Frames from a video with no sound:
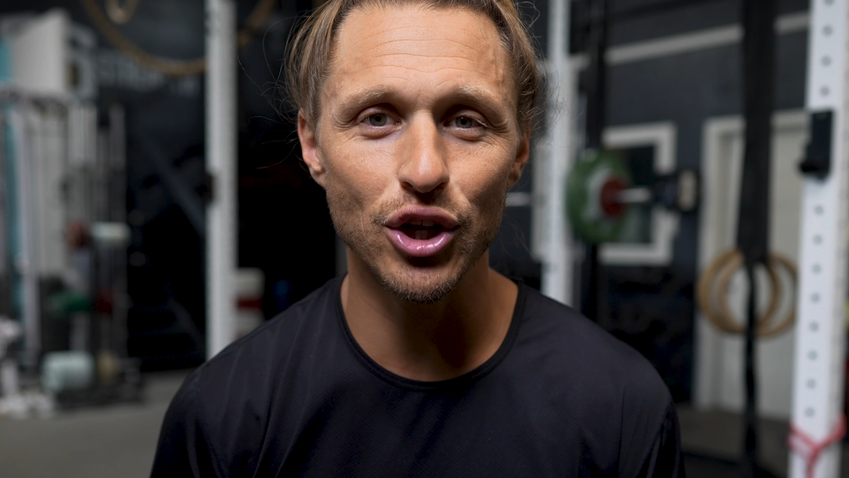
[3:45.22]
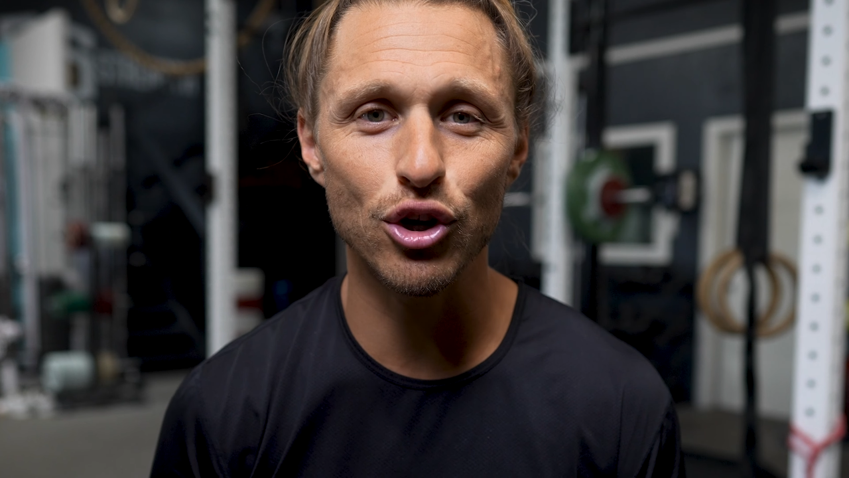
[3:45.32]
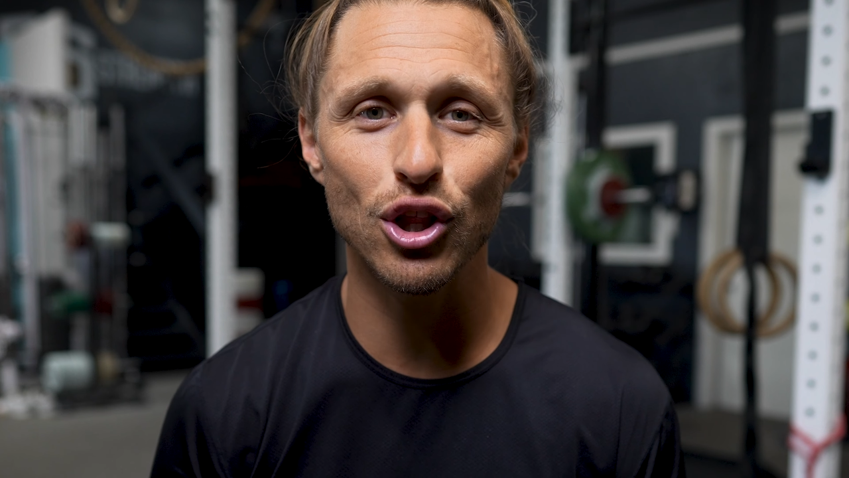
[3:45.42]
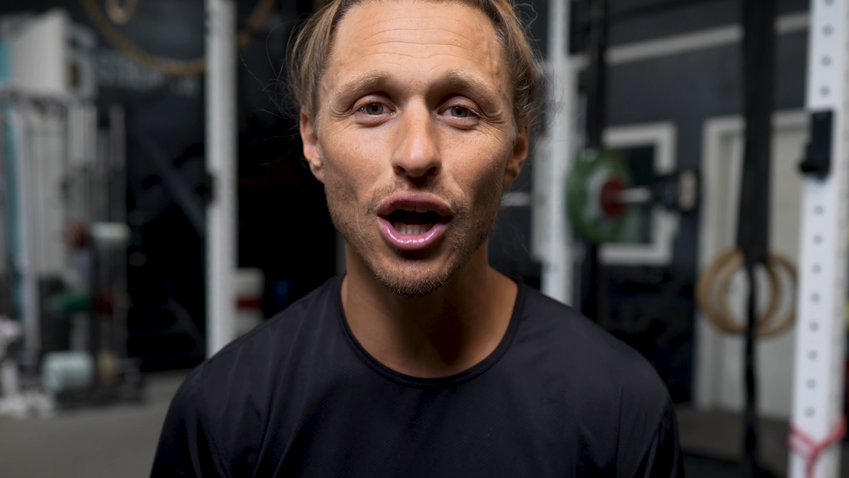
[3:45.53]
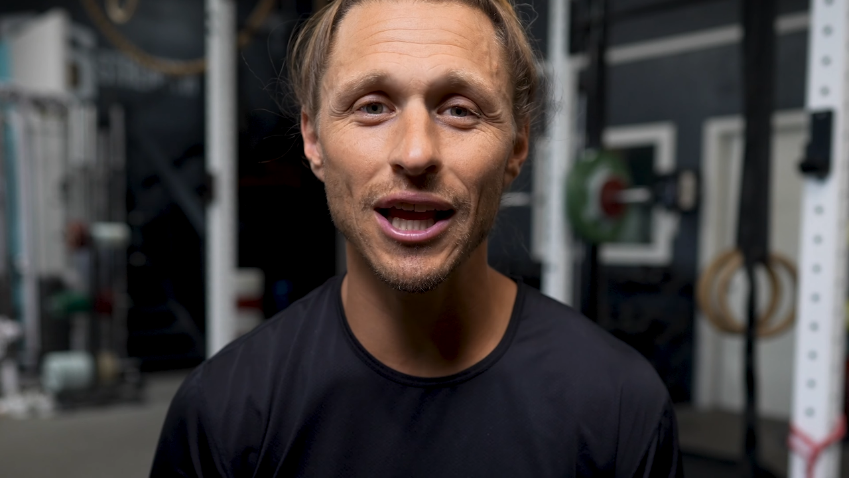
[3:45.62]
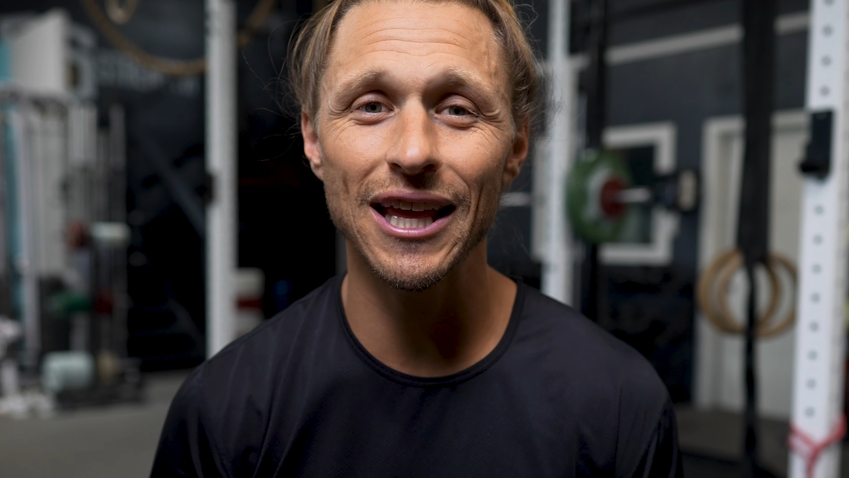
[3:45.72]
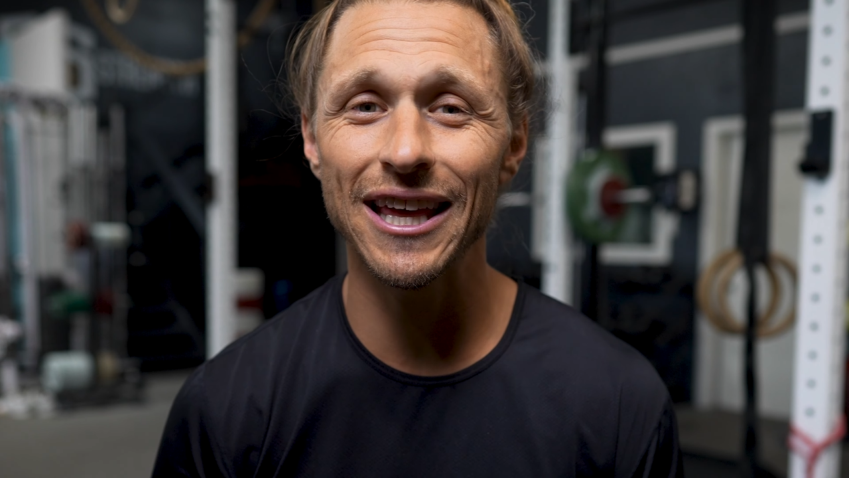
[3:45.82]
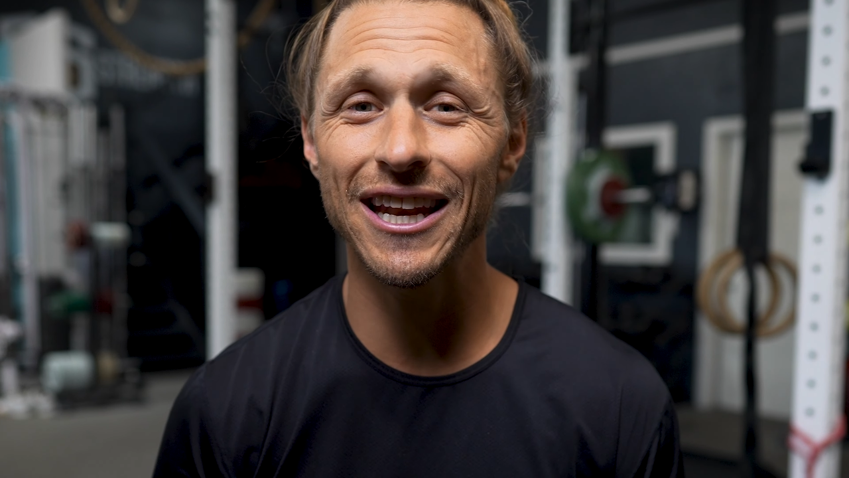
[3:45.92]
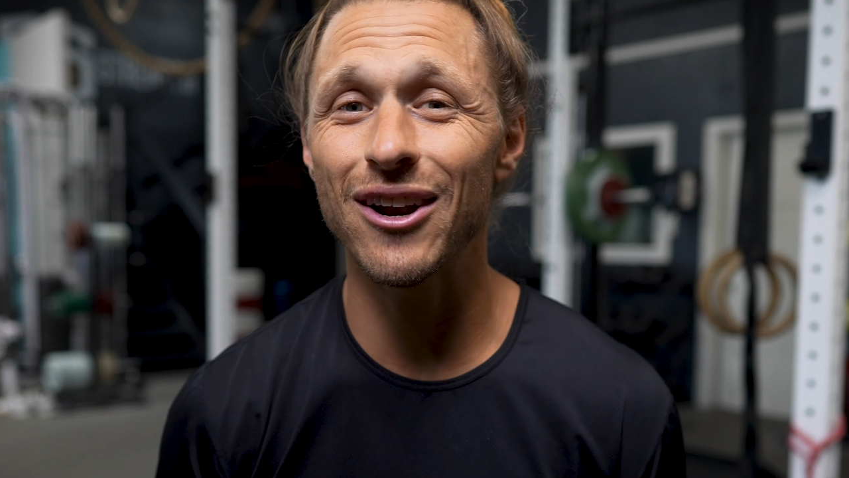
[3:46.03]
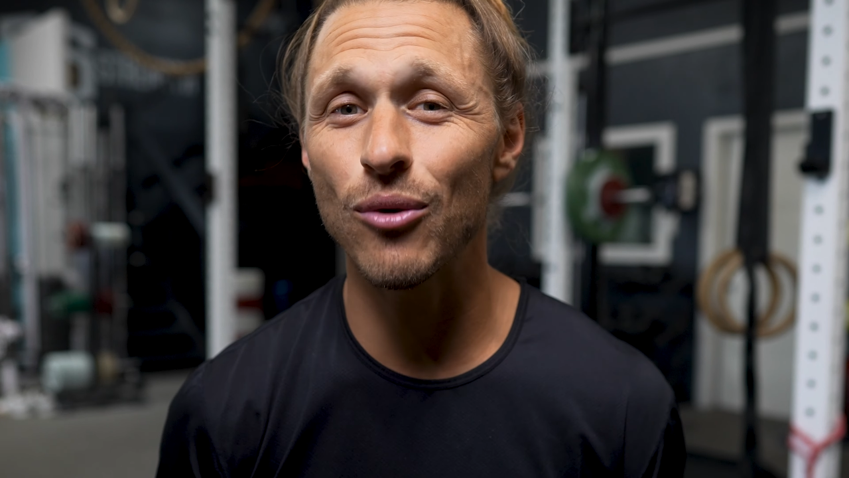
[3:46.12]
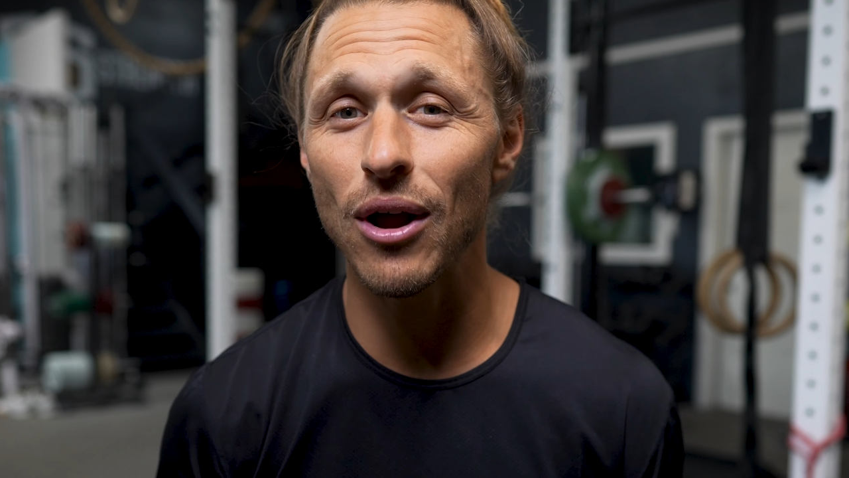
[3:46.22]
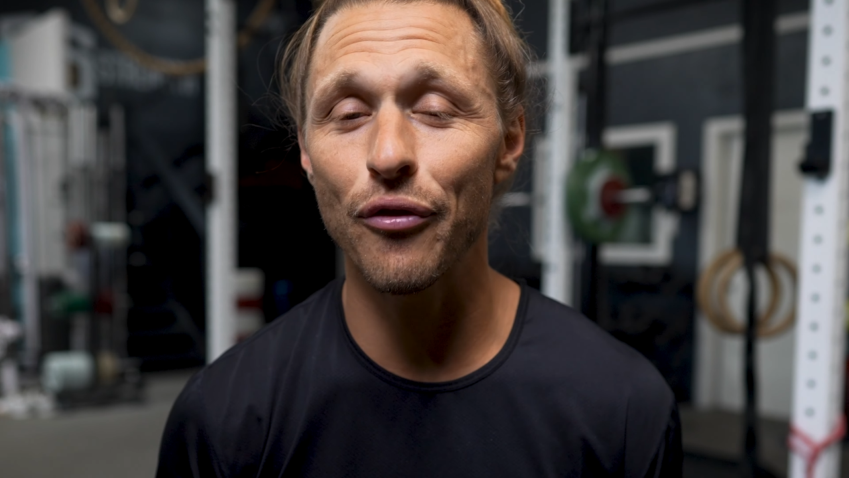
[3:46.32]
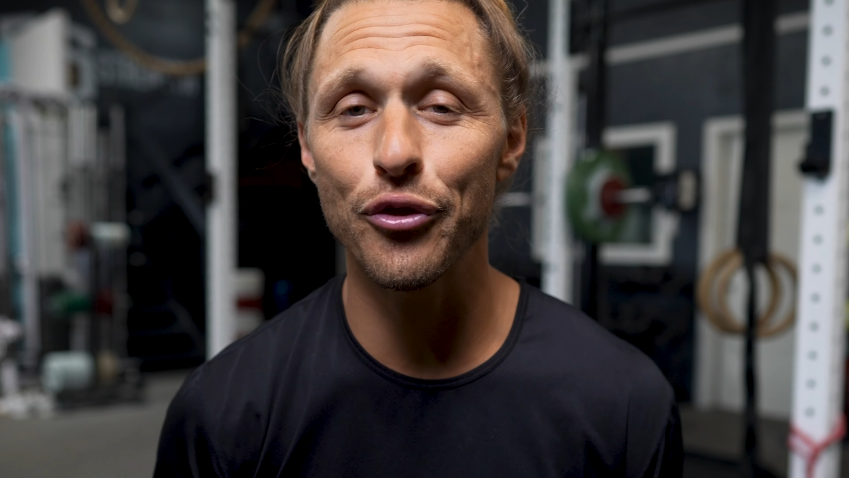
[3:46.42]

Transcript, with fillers: you're clocking in at around